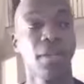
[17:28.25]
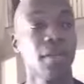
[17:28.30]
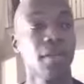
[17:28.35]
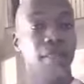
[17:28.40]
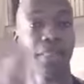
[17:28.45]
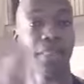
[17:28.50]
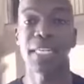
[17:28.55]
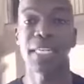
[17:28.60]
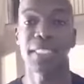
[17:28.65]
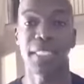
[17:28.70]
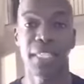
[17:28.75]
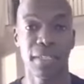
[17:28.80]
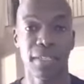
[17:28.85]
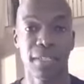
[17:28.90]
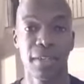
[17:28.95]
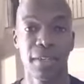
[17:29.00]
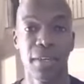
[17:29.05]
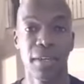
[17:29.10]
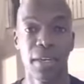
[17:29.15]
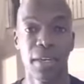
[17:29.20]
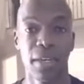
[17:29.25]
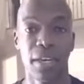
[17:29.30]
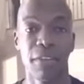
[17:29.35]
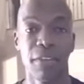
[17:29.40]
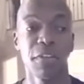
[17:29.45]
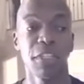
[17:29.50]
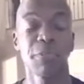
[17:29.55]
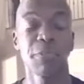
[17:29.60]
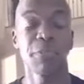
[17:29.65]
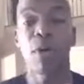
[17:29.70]
That's it. If
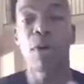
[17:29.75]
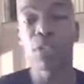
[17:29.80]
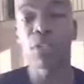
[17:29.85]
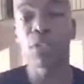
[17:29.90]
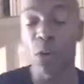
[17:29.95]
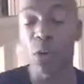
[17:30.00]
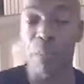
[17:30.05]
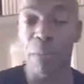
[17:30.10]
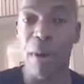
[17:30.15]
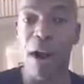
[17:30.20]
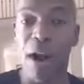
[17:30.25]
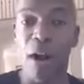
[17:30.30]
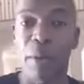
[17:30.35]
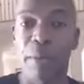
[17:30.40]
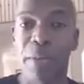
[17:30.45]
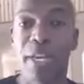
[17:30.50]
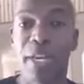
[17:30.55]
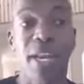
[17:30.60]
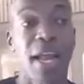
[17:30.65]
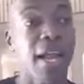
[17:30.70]
it's personal empowerment,